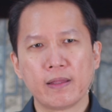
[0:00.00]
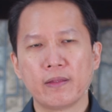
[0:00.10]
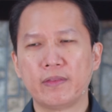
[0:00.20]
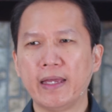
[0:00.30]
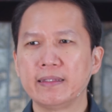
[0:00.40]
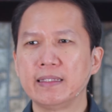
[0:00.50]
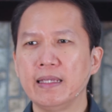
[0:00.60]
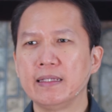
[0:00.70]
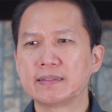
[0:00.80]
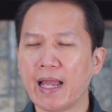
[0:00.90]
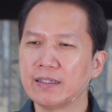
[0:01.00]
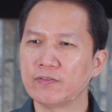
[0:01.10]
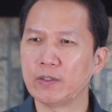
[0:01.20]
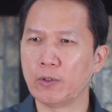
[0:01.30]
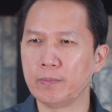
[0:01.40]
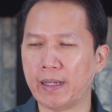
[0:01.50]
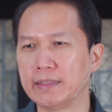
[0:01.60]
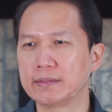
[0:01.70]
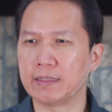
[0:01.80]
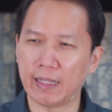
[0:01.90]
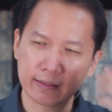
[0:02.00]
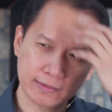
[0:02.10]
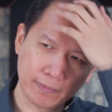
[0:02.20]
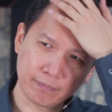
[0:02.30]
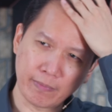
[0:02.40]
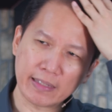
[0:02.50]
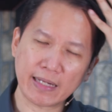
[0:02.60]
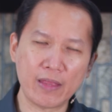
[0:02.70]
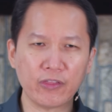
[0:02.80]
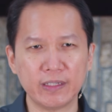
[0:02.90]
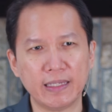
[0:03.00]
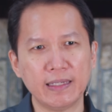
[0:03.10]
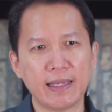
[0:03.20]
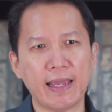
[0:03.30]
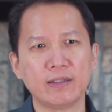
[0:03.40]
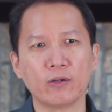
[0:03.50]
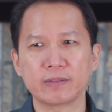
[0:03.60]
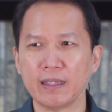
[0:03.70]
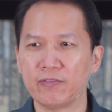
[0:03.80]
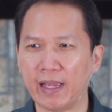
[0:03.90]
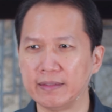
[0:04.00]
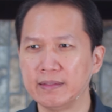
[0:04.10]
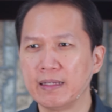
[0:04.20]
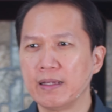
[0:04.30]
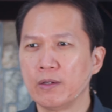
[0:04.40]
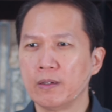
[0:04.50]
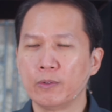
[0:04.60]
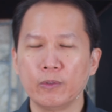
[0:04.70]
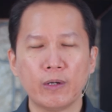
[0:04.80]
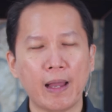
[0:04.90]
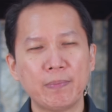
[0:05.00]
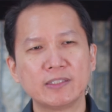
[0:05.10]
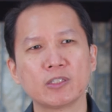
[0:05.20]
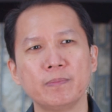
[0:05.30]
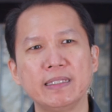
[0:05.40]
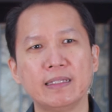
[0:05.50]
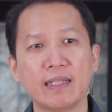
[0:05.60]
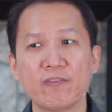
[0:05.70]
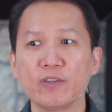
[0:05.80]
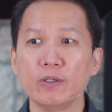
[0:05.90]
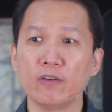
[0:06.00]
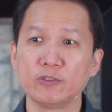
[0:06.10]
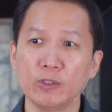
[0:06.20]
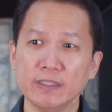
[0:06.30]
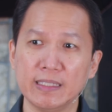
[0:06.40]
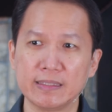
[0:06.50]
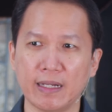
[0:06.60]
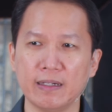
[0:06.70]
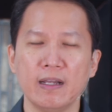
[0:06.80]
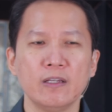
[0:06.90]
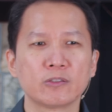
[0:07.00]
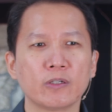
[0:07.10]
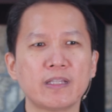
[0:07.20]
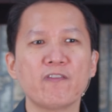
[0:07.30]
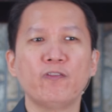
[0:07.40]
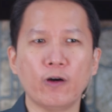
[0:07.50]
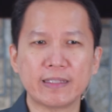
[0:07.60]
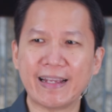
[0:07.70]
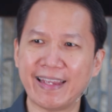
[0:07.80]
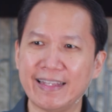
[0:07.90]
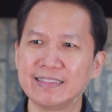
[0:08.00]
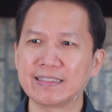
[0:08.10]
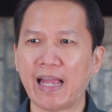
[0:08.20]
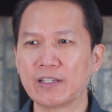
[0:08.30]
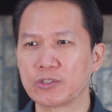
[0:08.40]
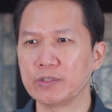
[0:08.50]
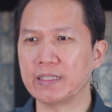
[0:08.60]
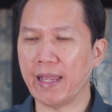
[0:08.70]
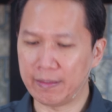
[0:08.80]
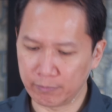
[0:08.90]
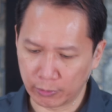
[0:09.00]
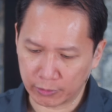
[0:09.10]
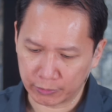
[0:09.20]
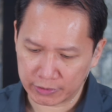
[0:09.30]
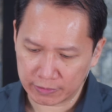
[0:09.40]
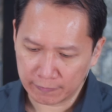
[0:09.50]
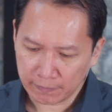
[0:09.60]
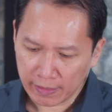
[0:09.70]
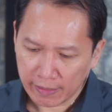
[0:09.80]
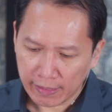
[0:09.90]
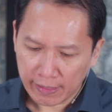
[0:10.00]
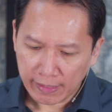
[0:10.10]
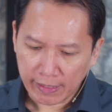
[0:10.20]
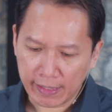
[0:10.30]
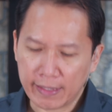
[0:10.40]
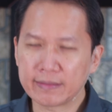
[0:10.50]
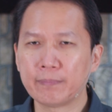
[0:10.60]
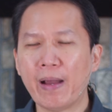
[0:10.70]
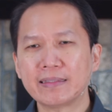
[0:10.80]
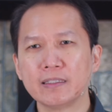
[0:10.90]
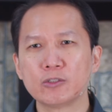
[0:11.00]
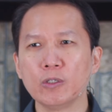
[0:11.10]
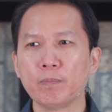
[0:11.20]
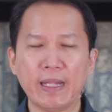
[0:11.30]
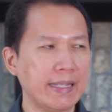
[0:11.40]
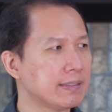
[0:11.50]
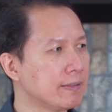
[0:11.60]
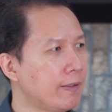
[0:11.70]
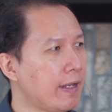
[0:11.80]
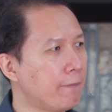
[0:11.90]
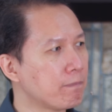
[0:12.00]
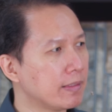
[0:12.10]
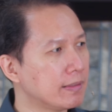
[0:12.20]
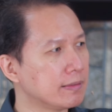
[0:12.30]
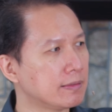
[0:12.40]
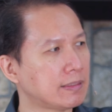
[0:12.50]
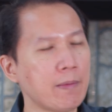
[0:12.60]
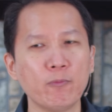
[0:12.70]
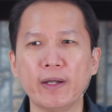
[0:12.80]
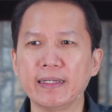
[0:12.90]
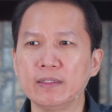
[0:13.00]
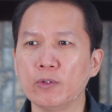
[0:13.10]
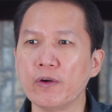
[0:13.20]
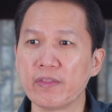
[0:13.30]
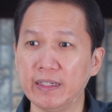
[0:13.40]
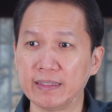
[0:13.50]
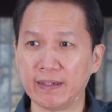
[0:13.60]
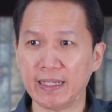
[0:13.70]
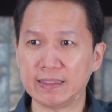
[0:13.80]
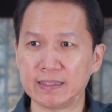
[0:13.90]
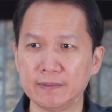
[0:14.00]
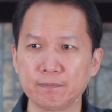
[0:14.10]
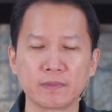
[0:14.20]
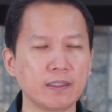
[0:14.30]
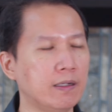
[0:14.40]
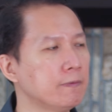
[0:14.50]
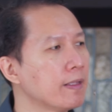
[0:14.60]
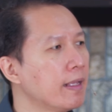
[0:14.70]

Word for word: Then the side of the Romans, like Mark Antony and Octavian, who happens to be the nephew of Julius Caesar, so they fought against Cassius and Brutus. And the battle took place um, somewhere in northern Greece. No?